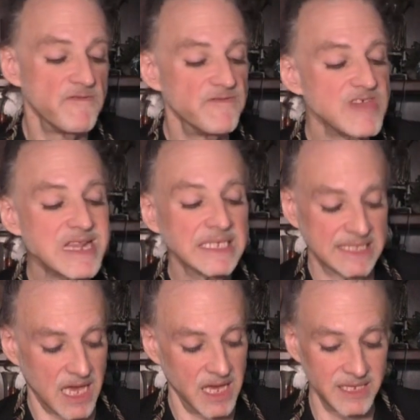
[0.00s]

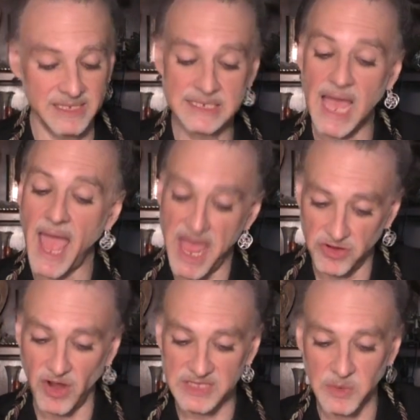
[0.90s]
Venus signed,
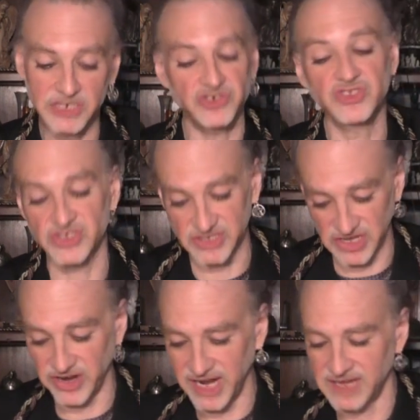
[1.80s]
and Crosswatchers, because
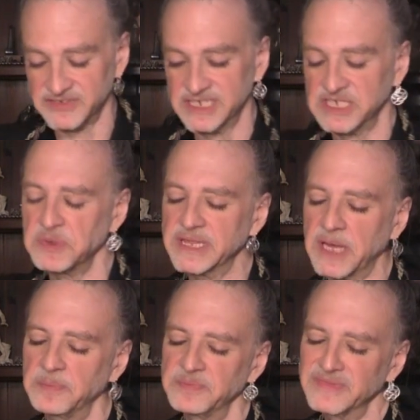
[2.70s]
they're going to have to deal with
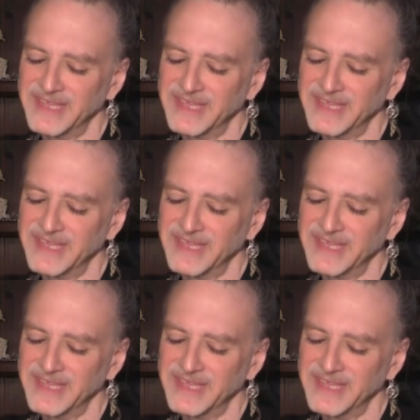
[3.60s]
them